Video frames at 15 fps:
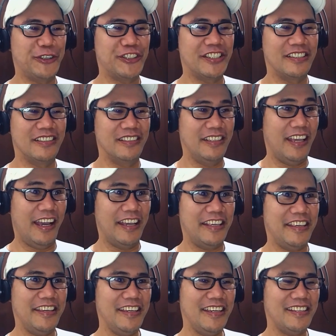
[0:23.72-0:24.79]
Unfortunately, I
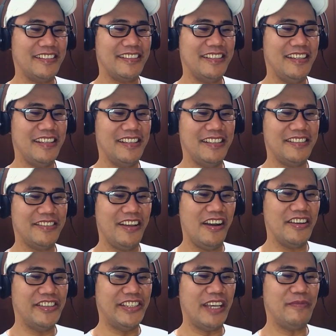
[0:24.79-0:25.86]
can't sing this song in